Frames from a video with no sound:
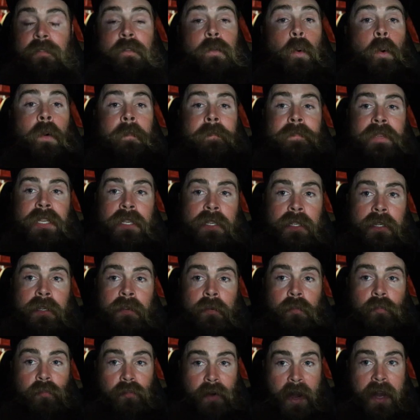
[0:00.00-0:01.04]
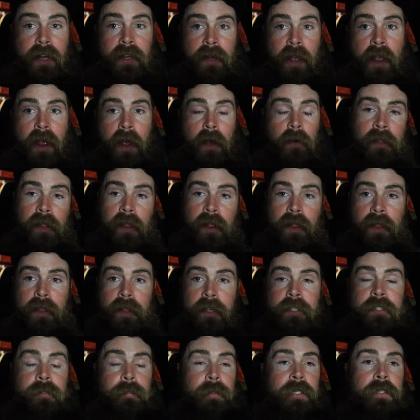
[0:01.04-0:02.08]
For me, right now,
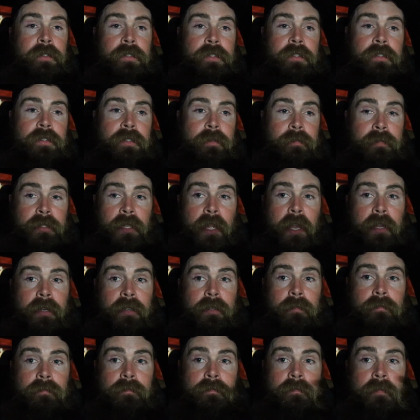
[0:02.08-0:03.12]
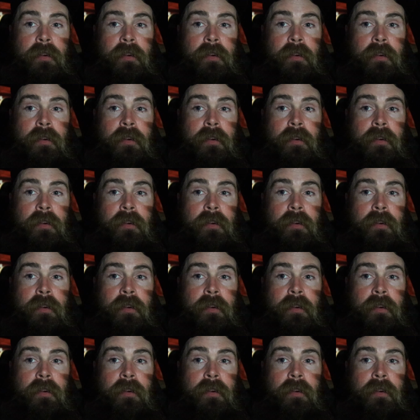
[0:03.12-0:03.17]
this speaker system's lighter.